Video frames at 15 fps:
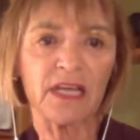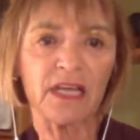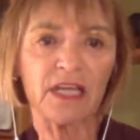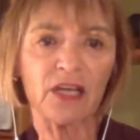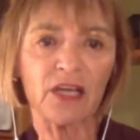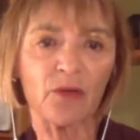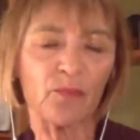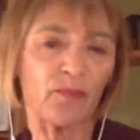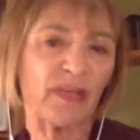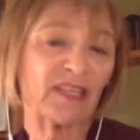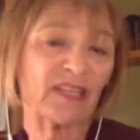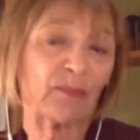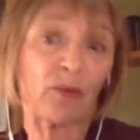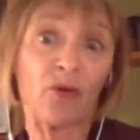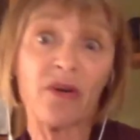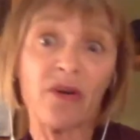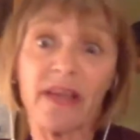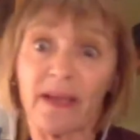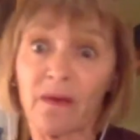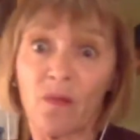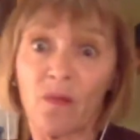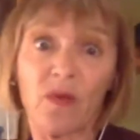you know,
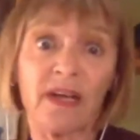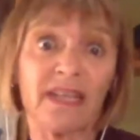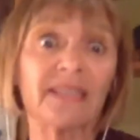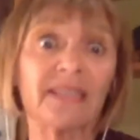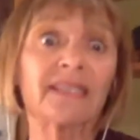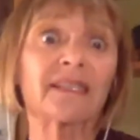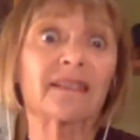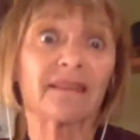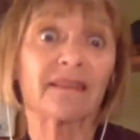exploring what is